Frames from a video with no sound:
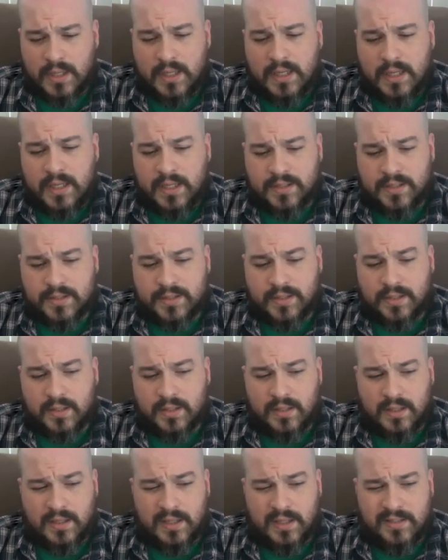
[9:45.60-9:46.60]
is
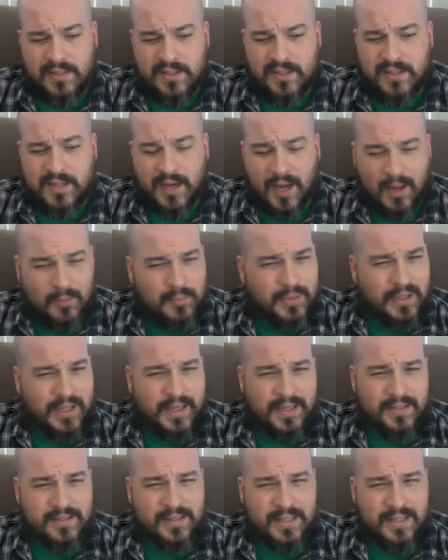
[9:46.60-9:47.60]
it's a
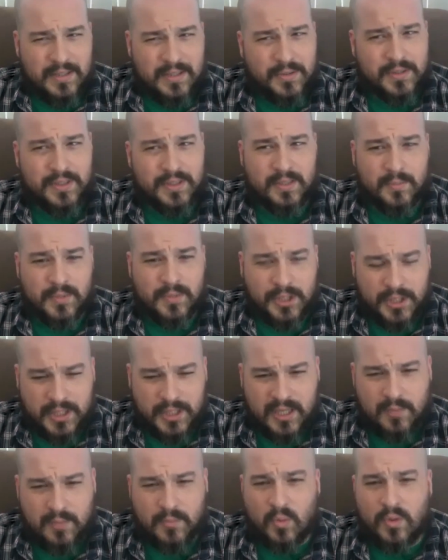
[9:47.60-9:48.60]
complex, interesting
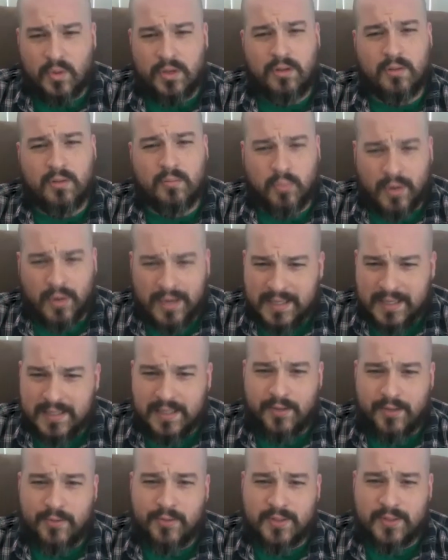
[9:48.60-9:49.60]
machine, but when you can break it
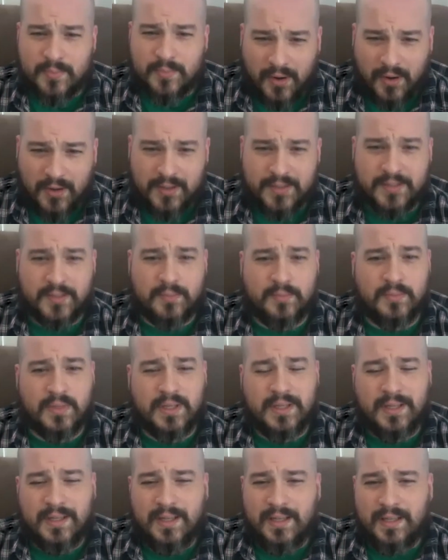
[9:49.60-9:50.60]
down to its parts and
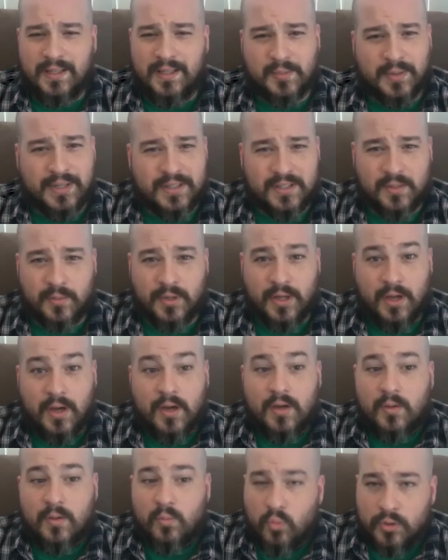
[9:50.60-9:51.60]
explain to someone,
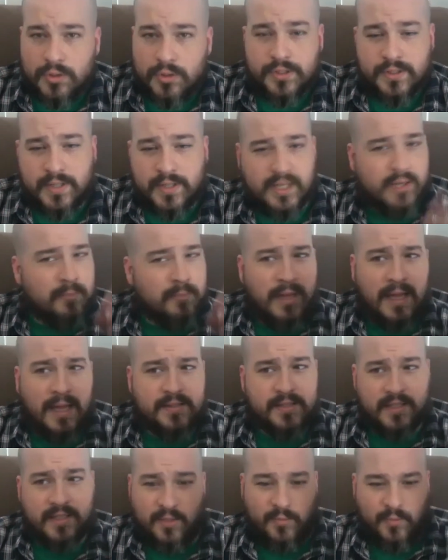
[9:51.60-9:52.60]
we're just taking
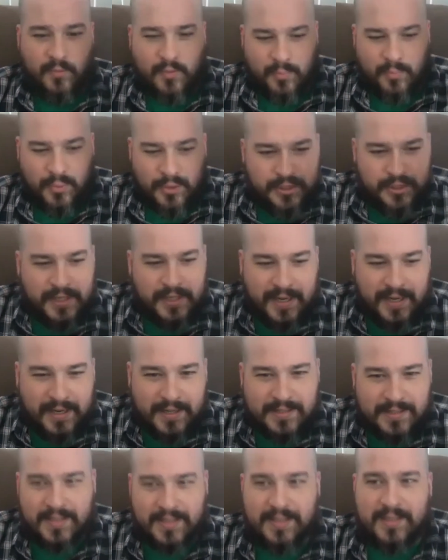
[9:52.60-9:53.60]
plastic and we're pushing it out of
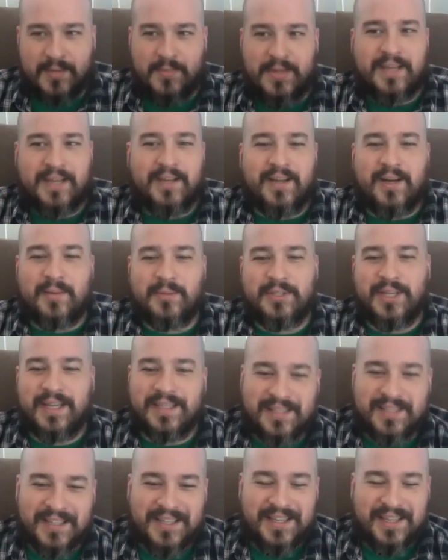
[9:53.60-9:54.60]
this thing to make an
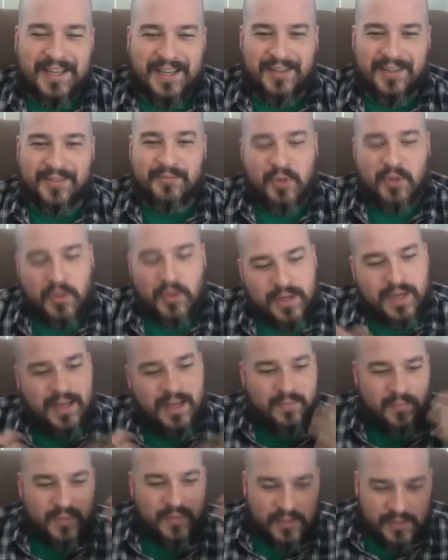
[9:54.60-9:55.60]
object. And
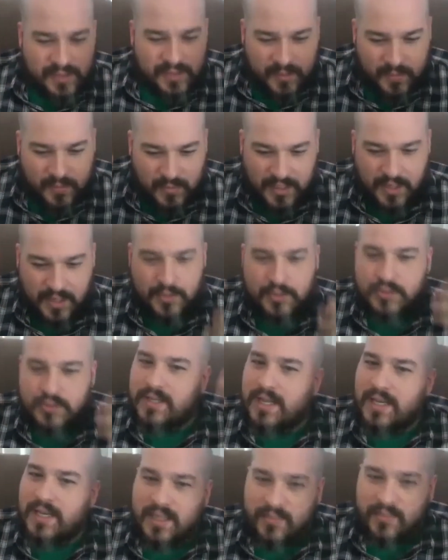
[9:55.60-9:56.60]
okay, there's an
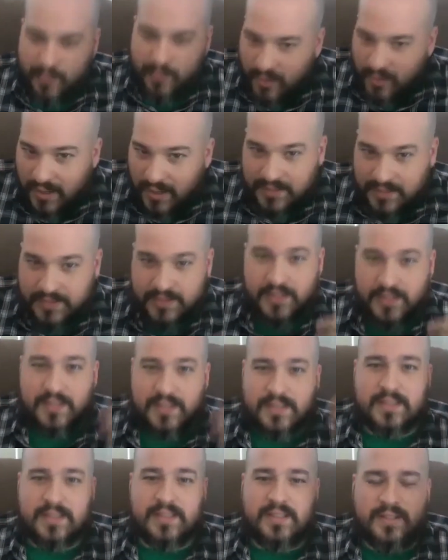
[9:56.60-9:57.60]
understanding of a
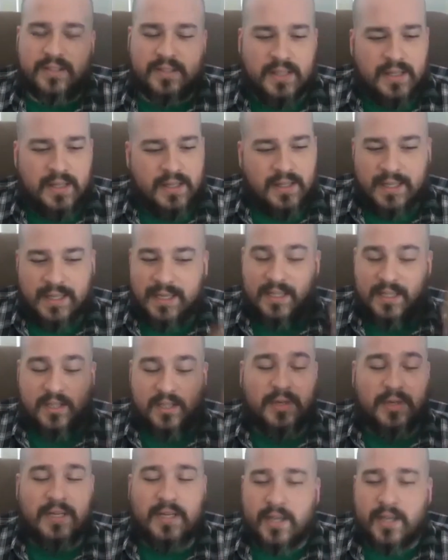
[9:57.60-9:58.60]
process. It's like
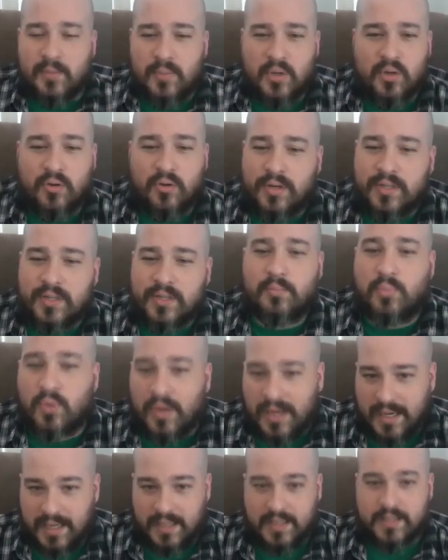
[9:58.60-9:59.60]
explaining a computer as a
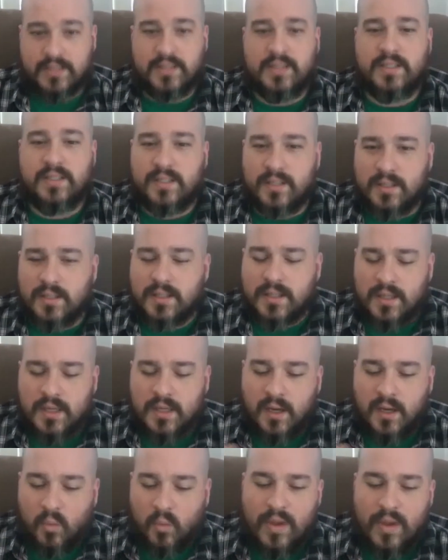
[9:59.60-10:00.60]
brain. It's
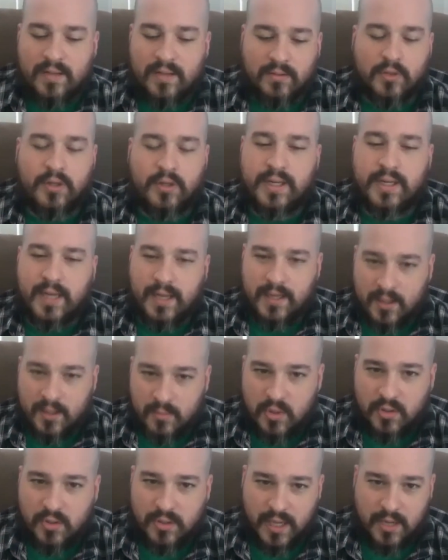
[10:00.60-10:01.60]
a way of learning how to
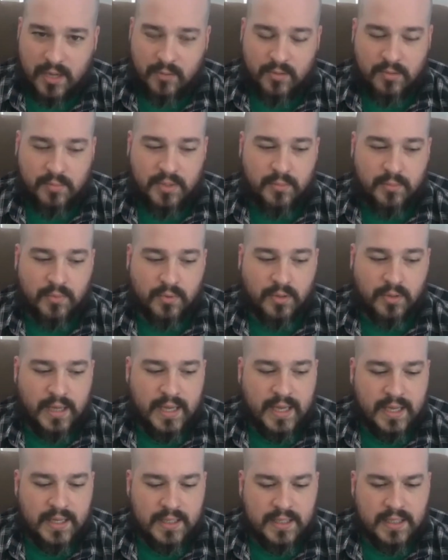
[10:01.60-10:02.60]
communicate with people.
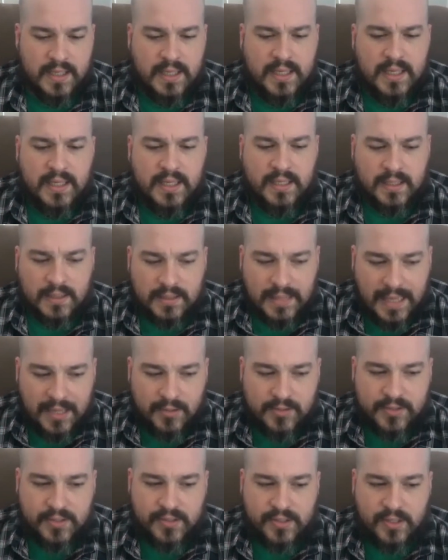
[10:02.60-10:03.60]
And it
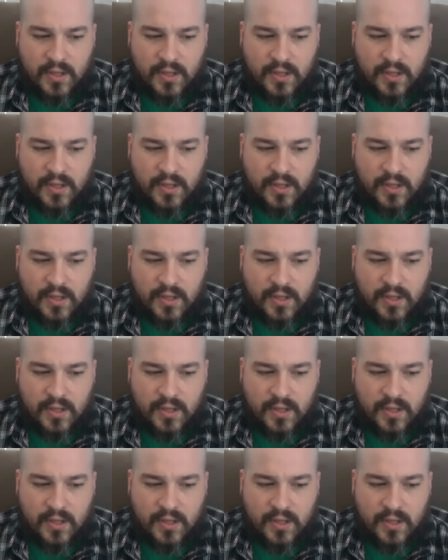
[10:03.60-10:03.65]
allows us to